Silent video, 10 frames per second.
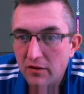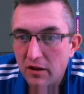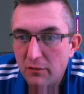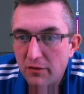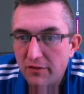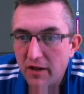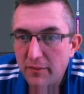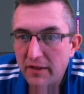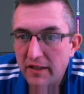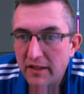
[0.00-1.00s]
And we're
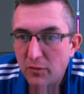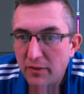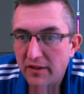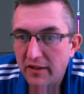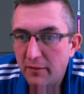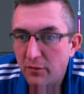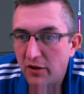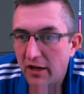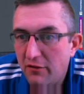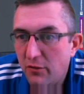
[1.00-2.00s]
flapping a little bit here, but
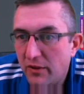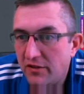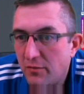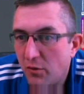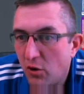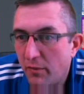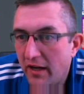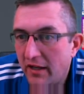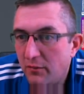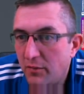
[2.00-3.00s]
Henry wins the ball
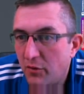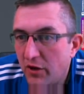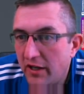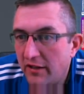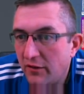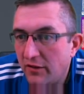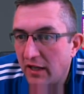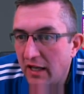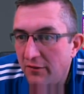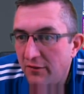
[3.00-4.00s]
back and we break down the
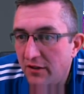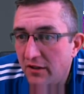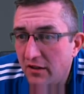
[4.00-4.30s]
left.